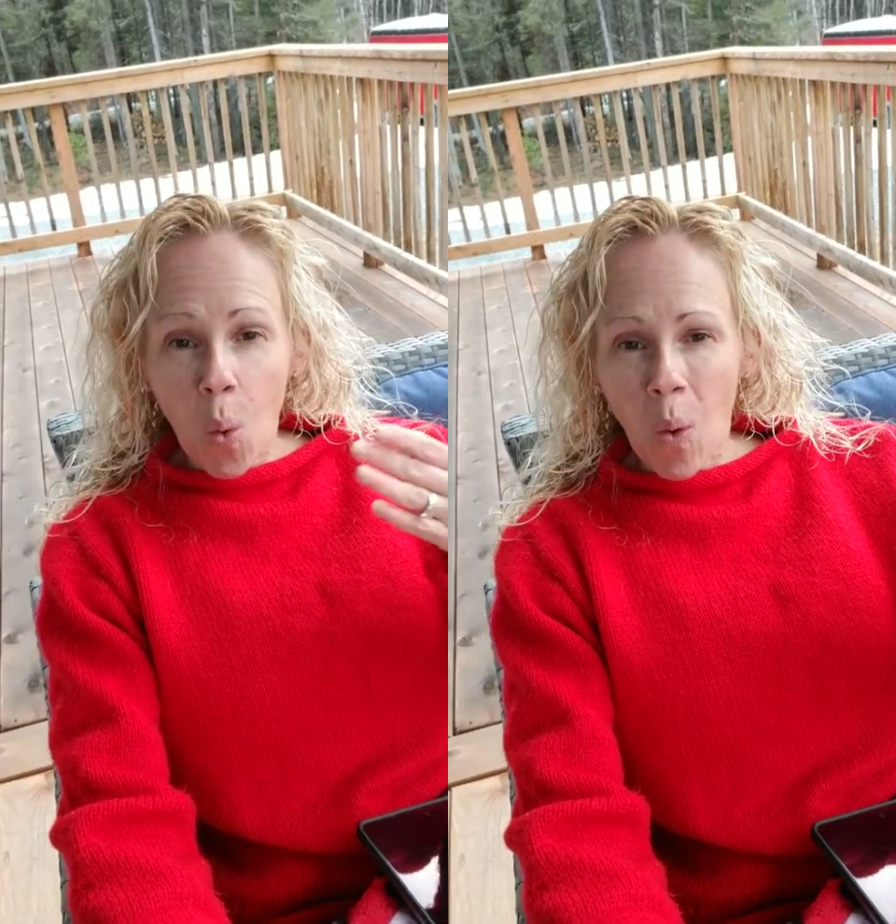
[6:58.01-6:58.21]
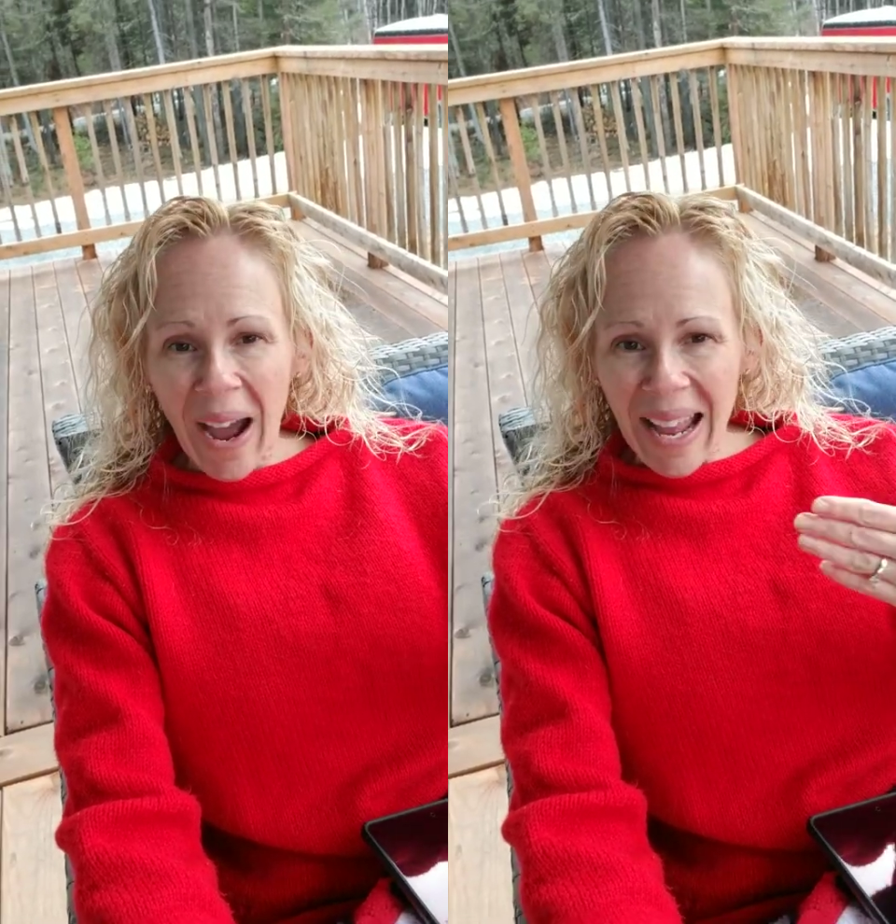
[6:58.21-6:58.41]

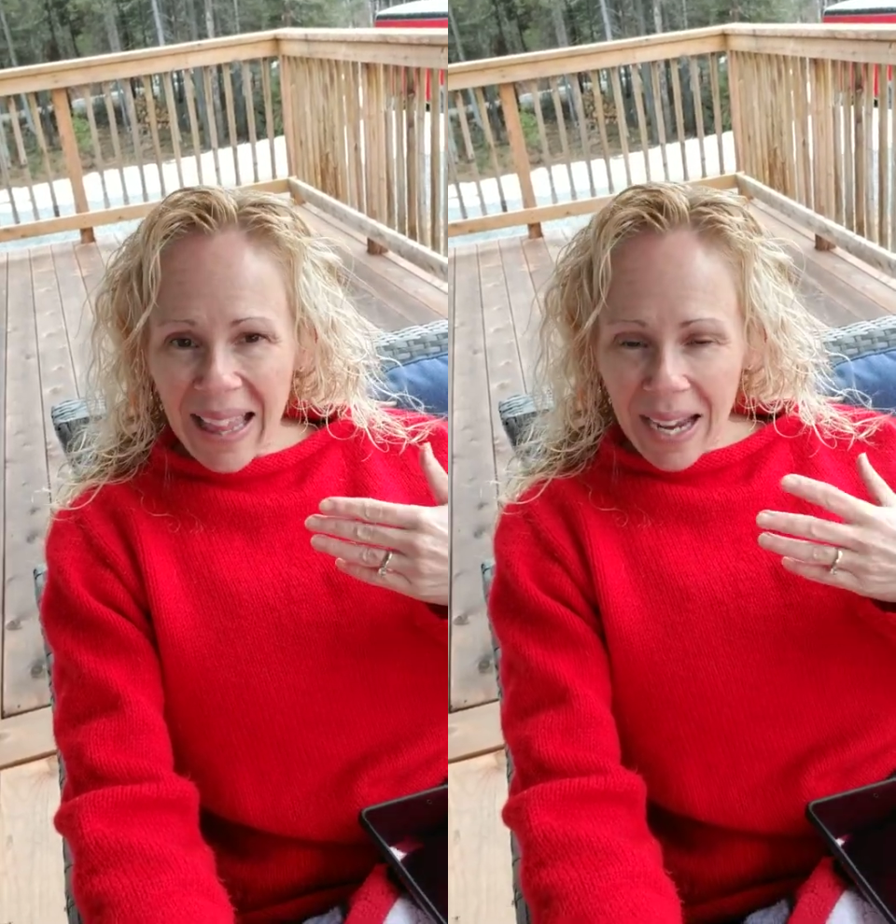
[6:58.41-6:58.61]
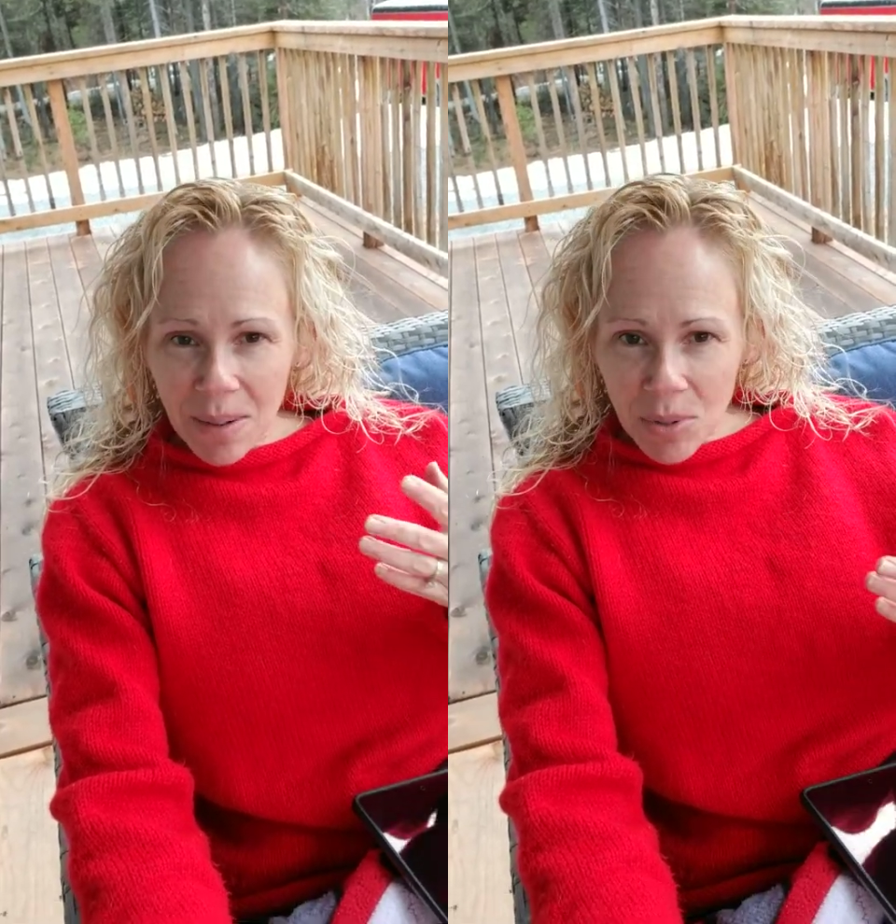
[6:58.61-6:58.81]
while
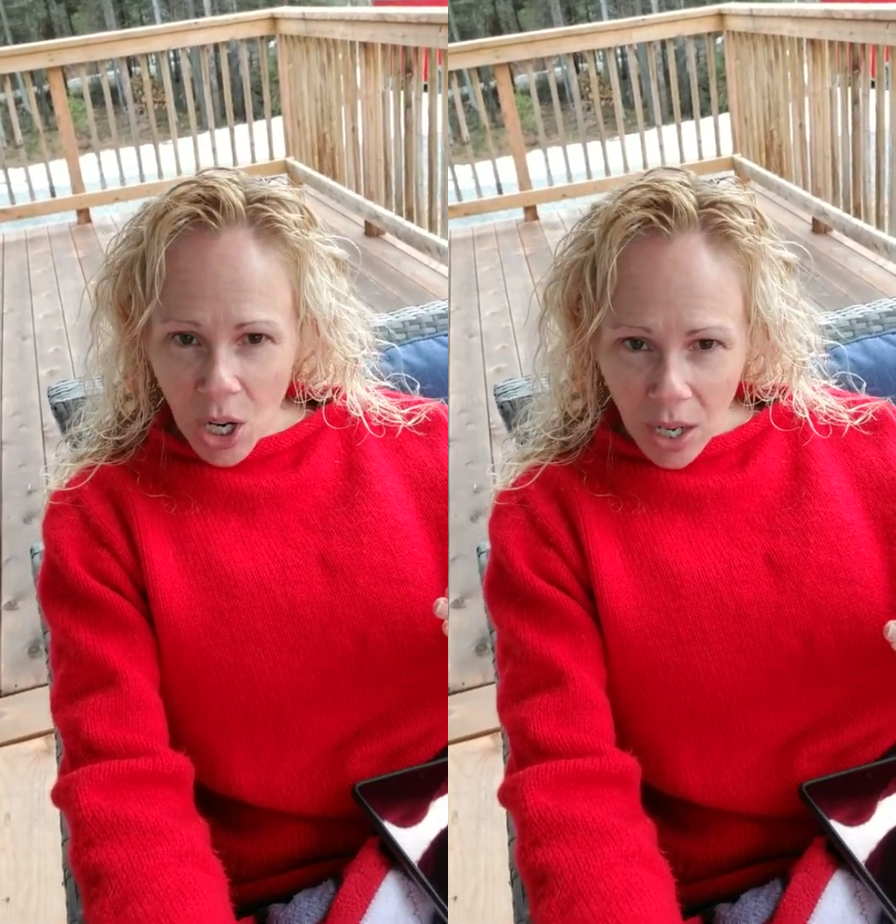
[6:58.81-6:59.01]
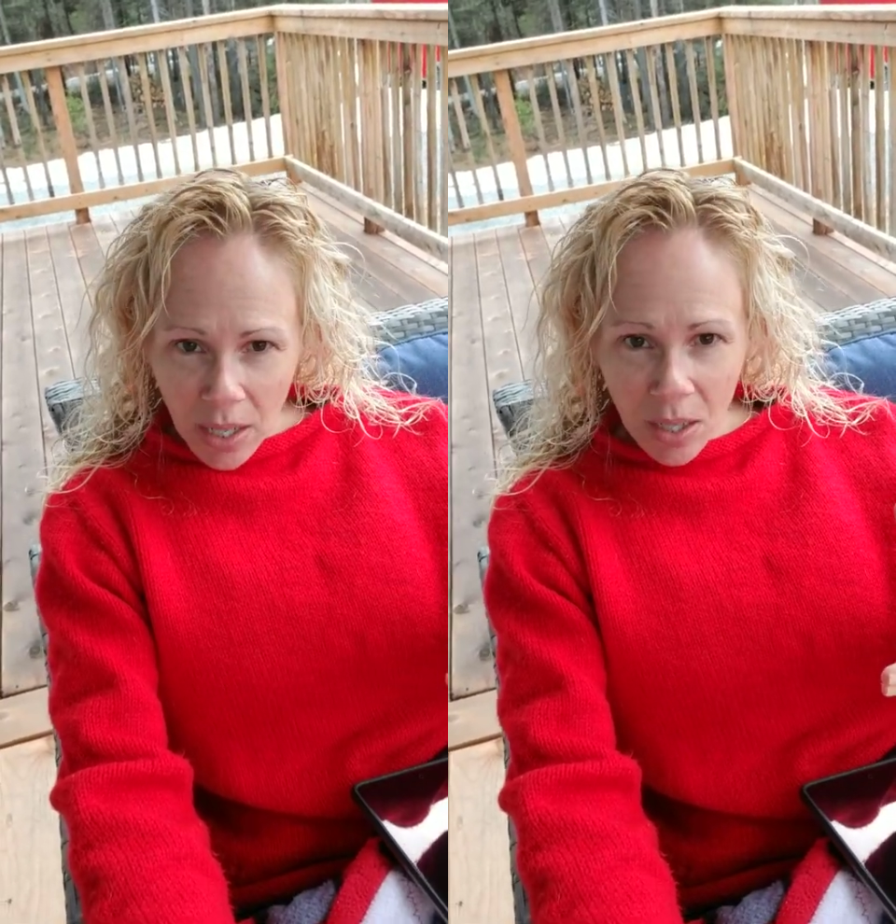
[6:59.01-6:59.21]
I'm
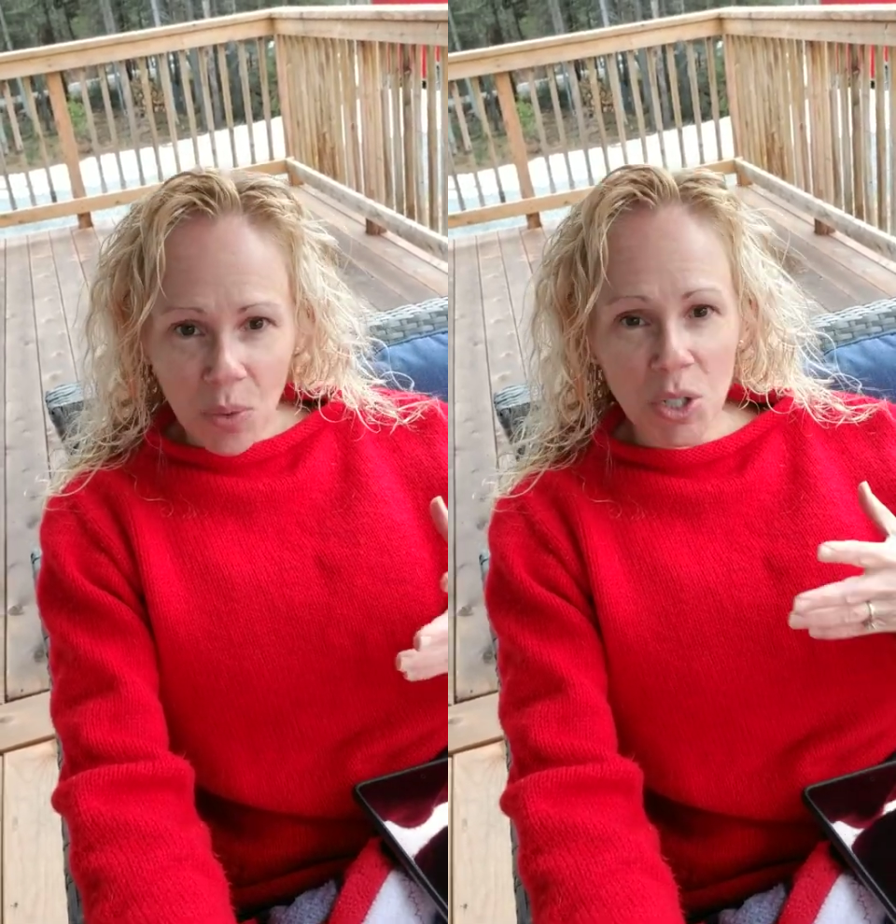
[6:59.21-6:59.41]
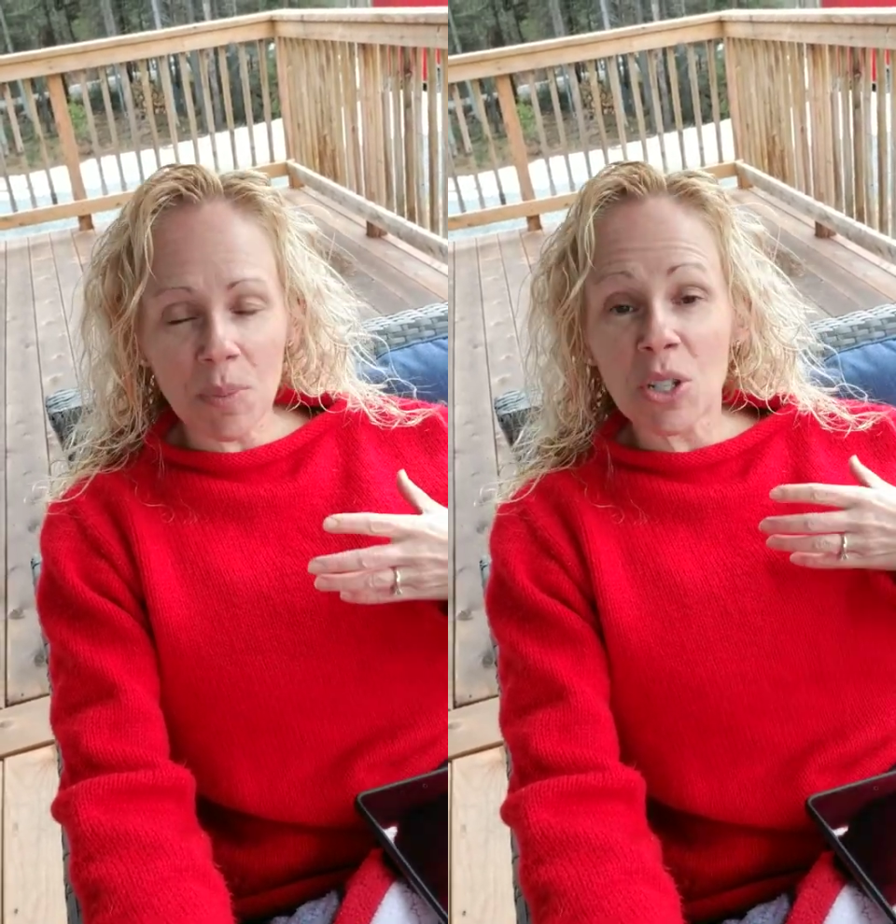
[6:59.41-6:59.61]
talking,
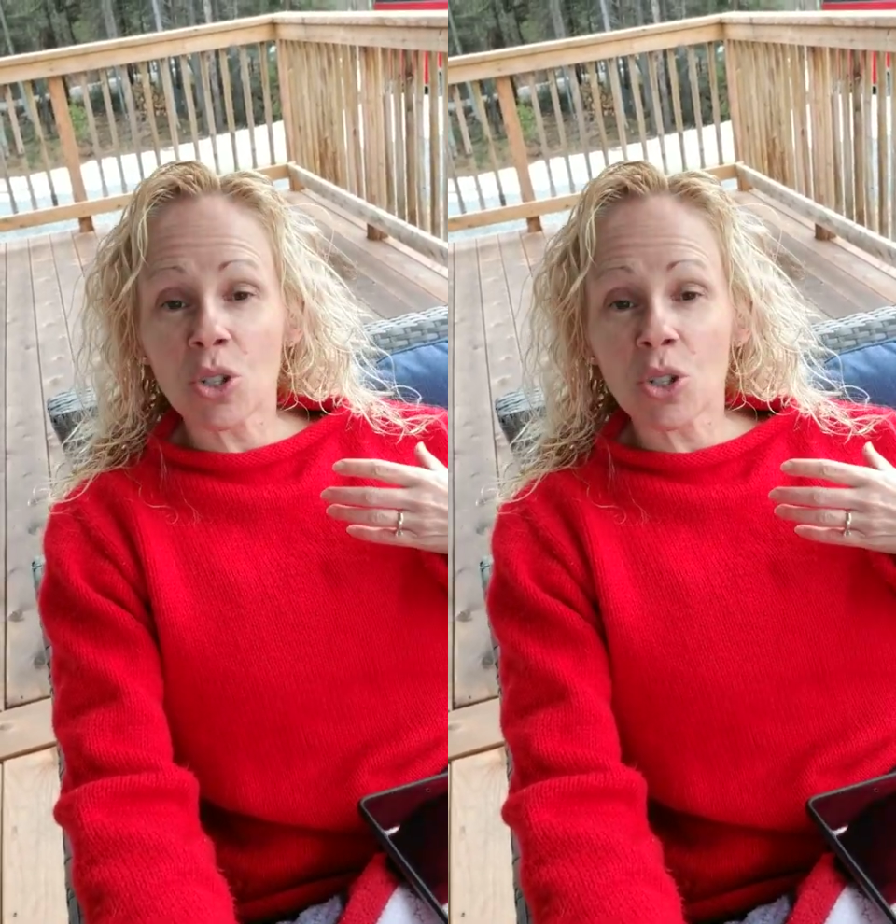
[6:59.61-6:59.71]
which means